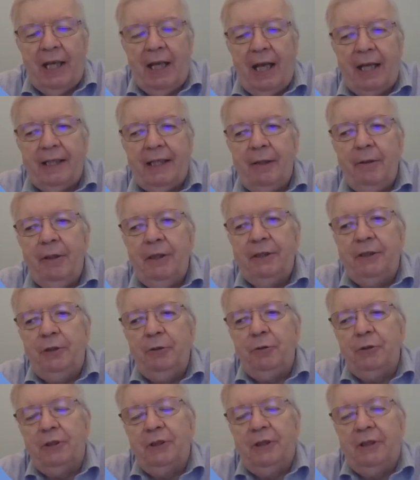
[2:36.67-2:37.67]
And then it's
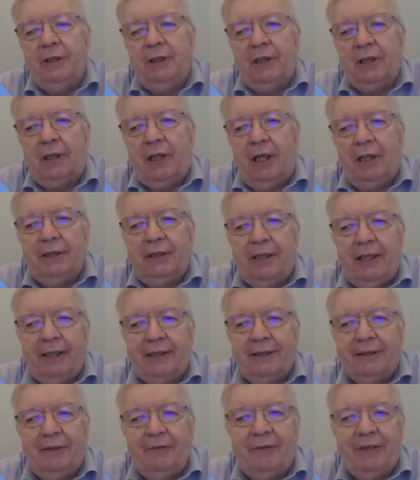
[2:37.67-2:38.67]
used in the
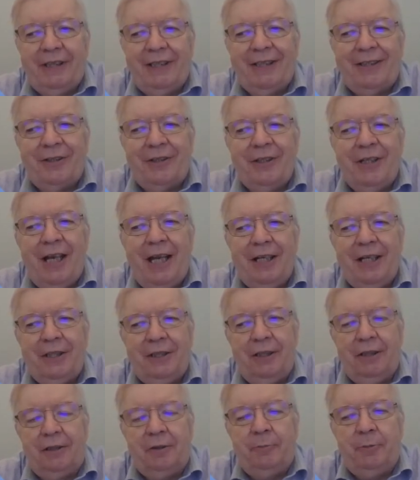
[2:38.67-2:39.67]
context of the
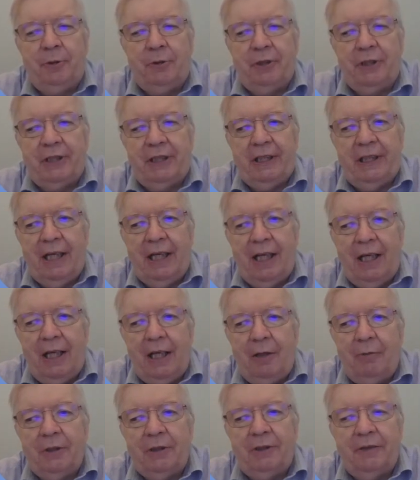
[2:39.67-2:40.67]
international community,
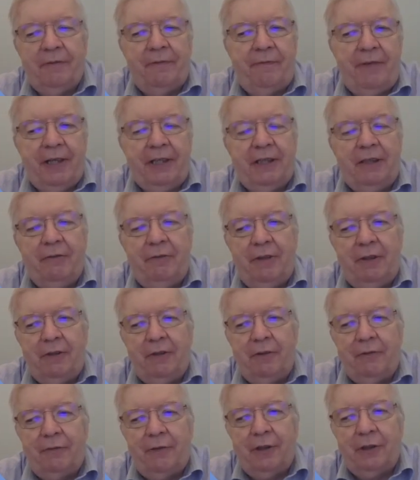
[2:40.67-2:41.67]
which effectively
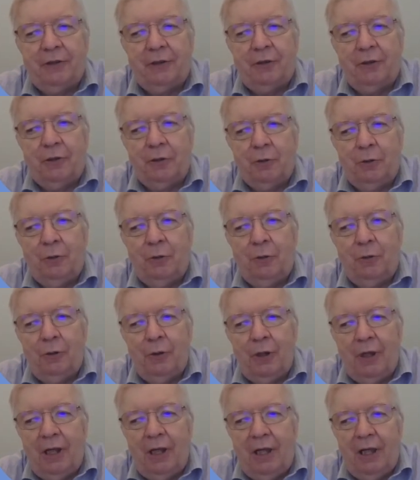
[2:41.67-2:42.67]
refers
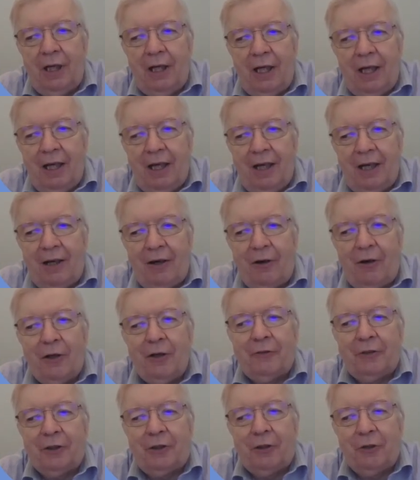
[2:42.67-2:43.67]
to
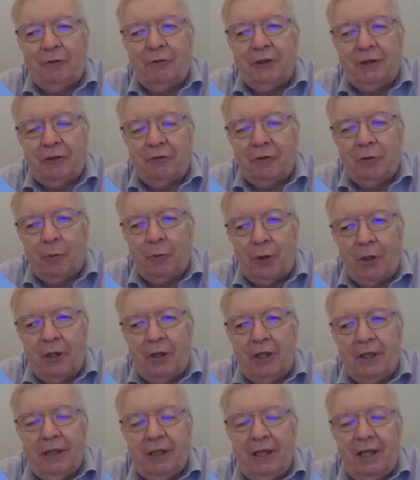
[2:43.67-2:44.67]
all of the countries of the
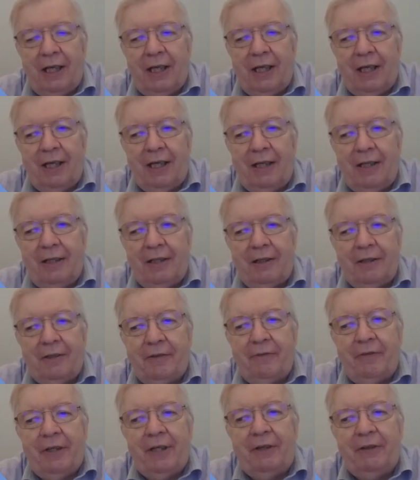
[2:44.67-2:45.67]
world and
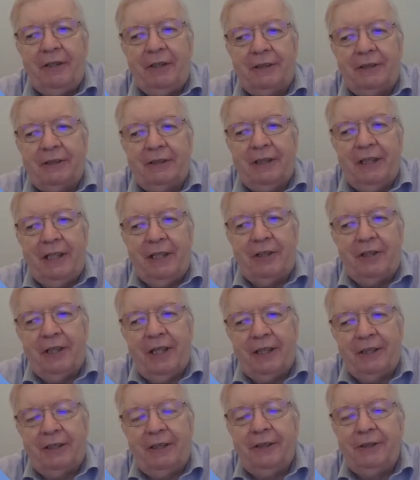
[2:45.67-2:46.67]
the various
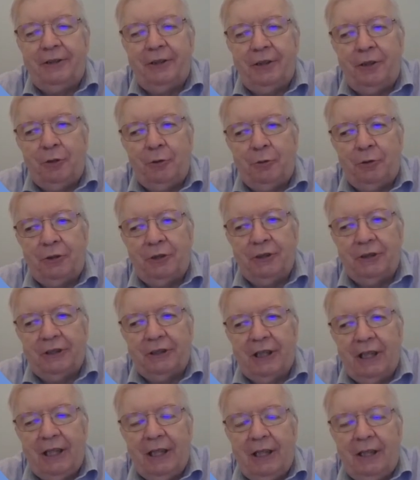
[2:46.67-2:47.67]
international
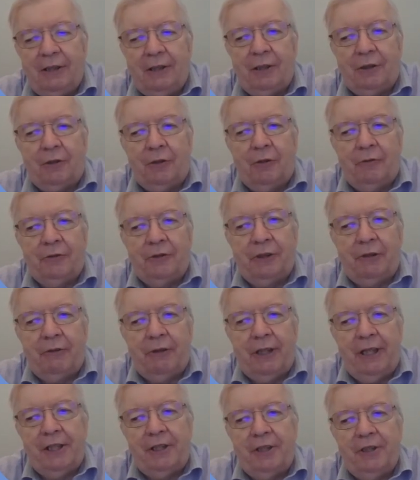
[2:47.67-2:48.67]
institutions that govern the
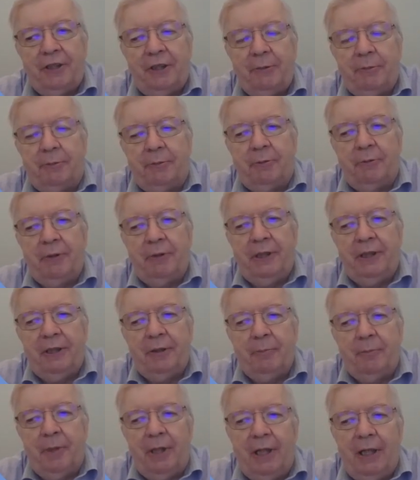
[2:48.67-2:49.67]
relationships between
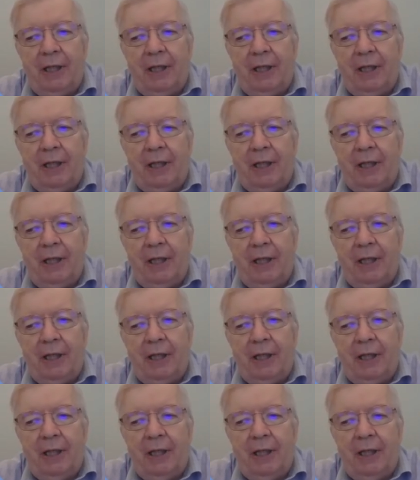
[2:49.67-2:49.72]
them.